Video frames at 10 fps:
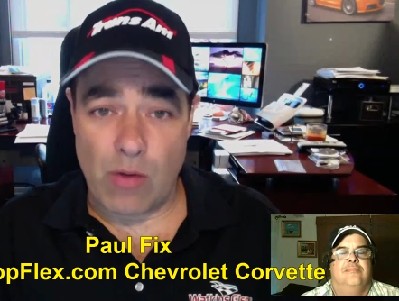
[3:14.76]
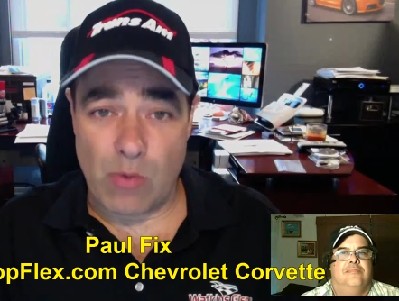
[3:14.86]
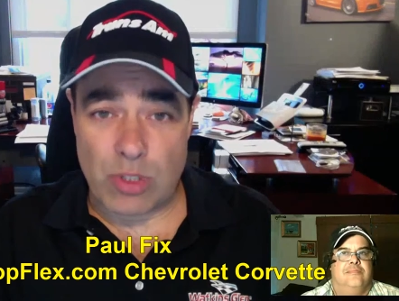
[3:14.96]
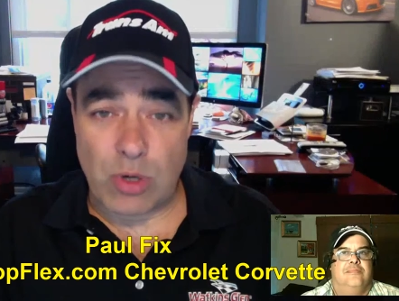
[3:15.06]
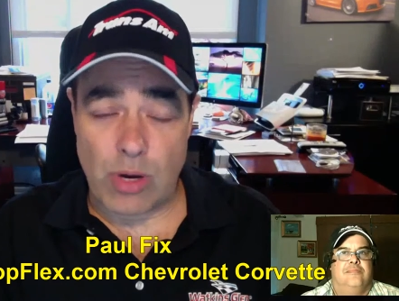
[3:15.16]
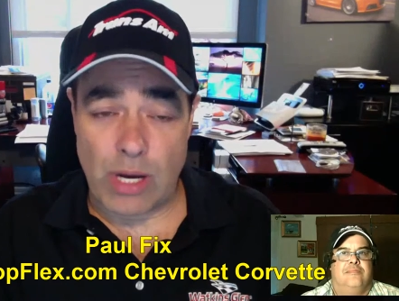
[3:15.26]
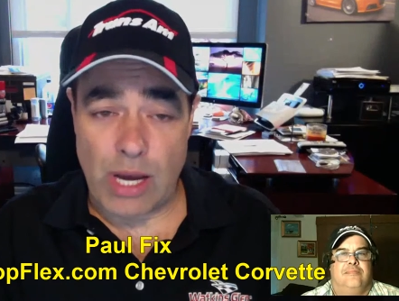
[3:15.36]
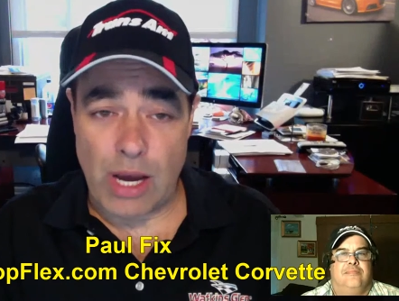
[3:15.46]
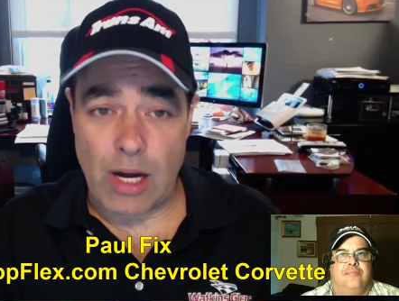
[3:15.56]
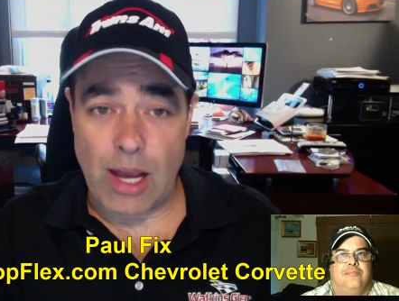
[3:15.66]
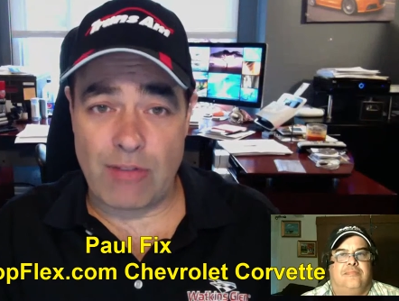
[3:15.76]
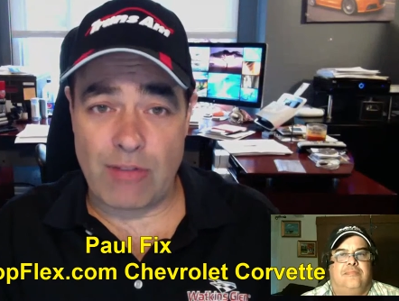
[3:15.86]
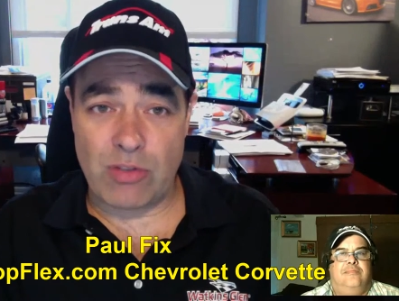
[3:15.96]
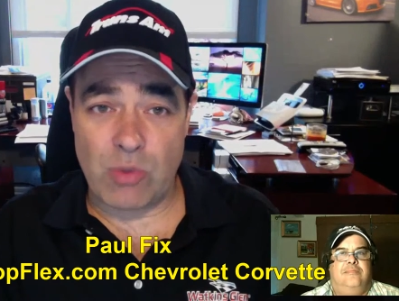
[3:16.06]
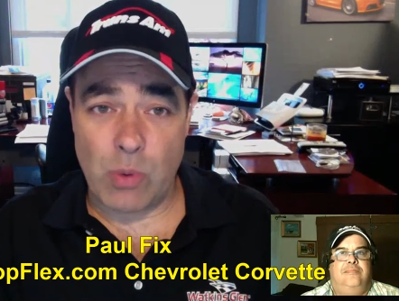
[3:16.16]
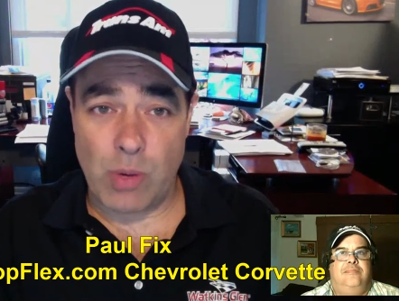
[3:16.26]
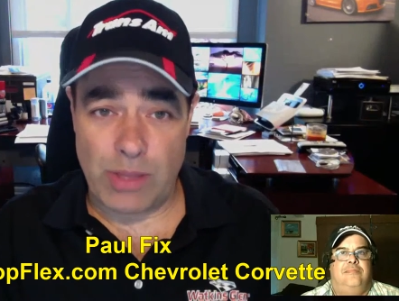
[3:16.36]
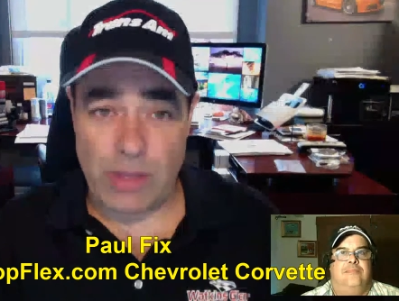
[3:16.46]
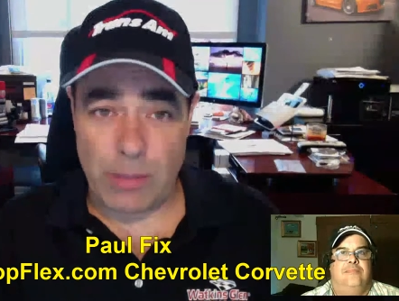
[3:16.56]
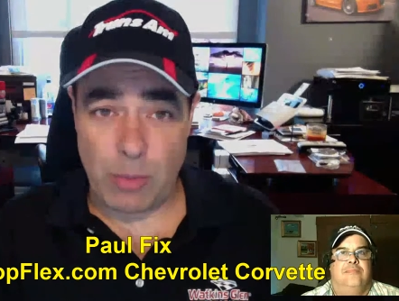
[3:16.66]
Speaker 1: of what's going on. Obviously, we want
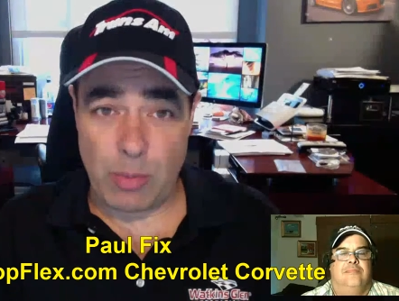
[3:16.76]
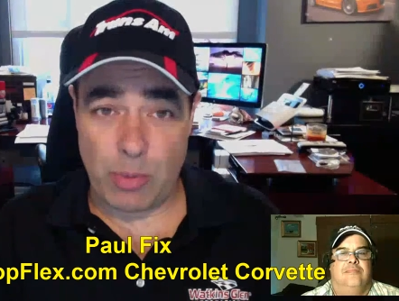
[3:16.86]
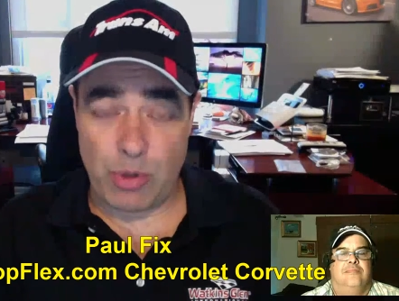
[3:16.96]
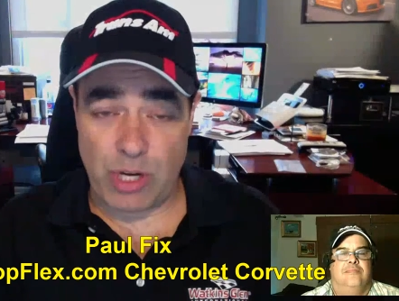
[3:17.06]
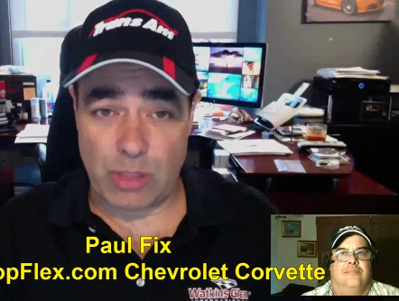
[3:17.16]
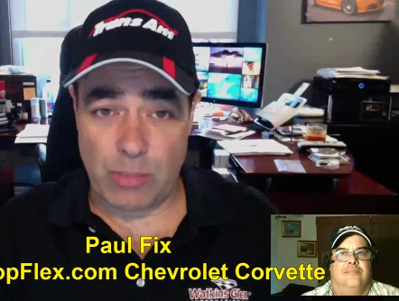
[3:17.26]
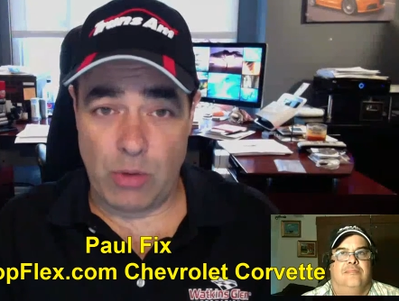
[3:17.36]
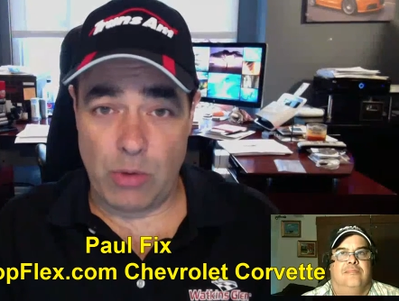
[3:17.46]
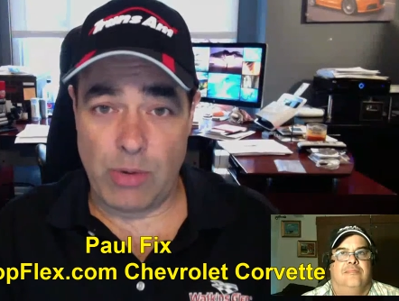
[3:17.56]
them to be predictable.